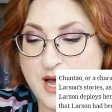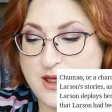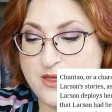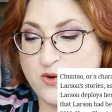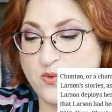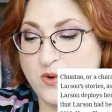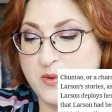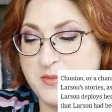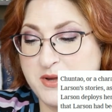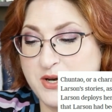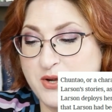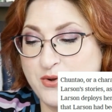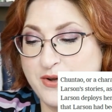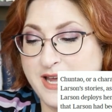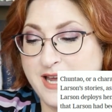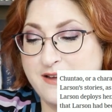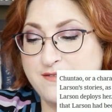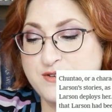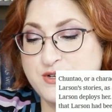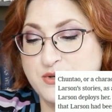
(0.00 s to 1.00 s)
The woman who
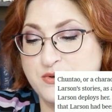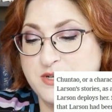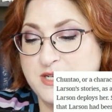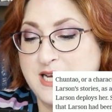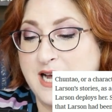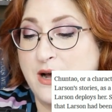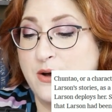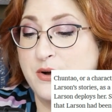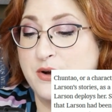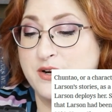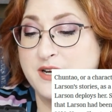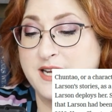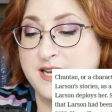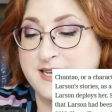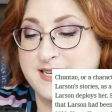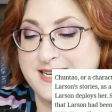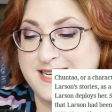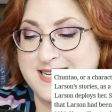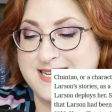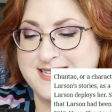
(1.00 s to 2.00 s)
gave Chuntao her
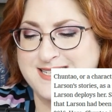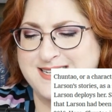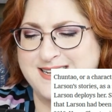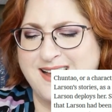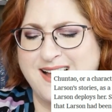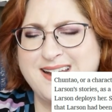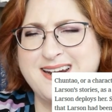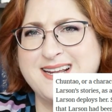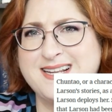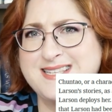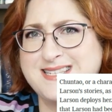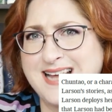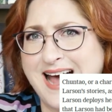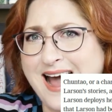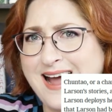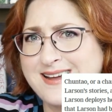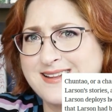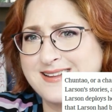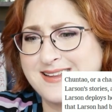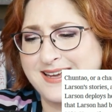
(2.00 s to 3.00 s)
kidney is not
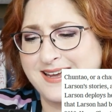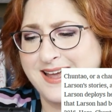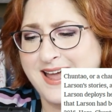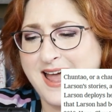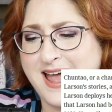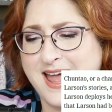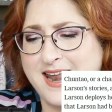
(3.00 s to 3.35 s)
exactly